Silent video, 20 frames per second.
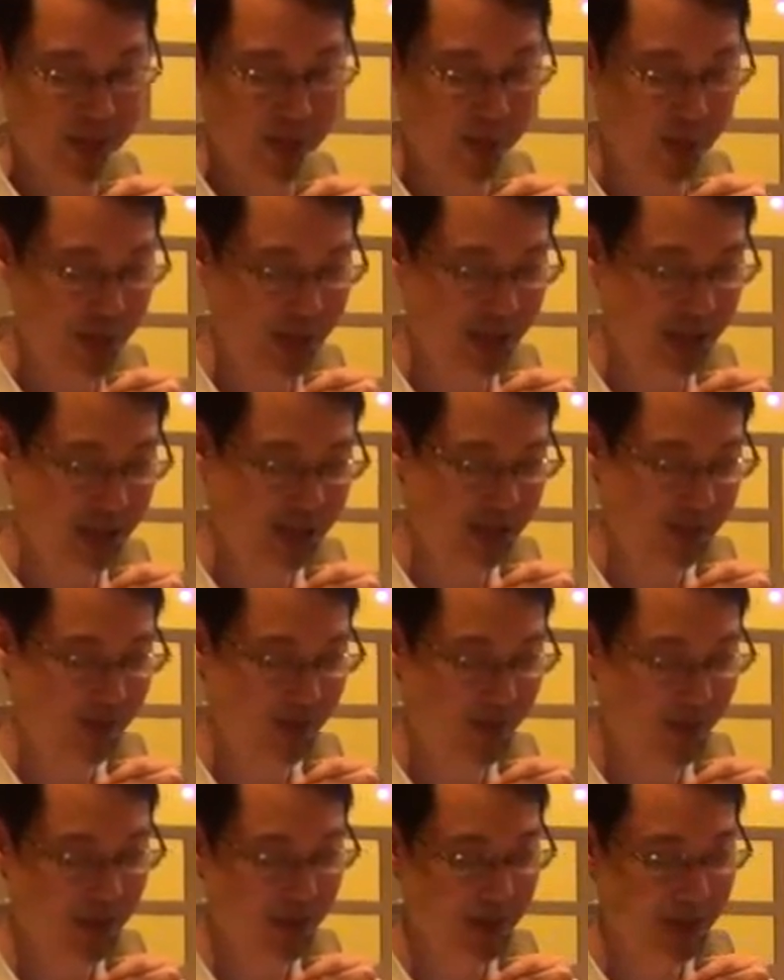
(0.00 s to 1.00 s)
were rooted in
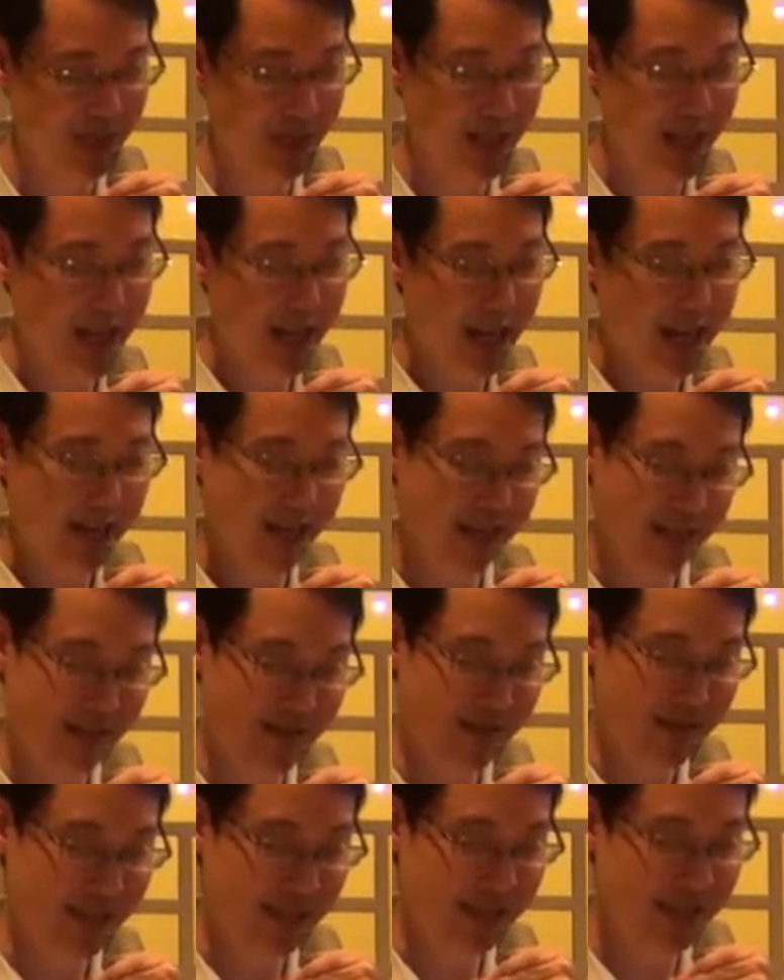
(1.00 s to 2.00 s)
fields, in
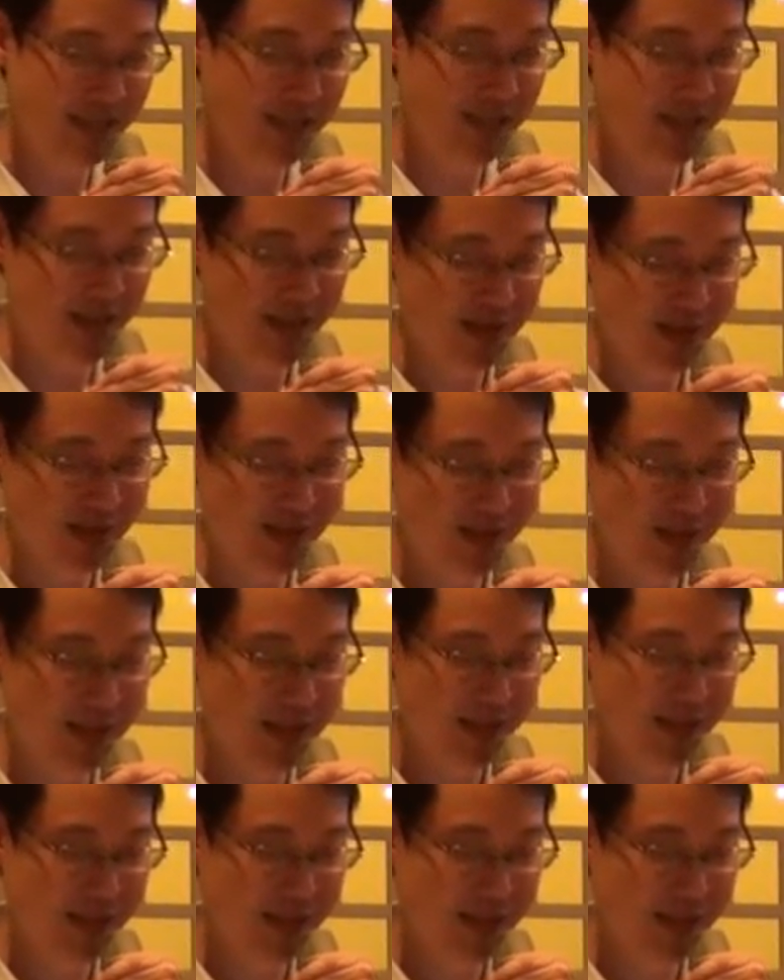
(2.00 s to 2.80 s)
towns, and in general,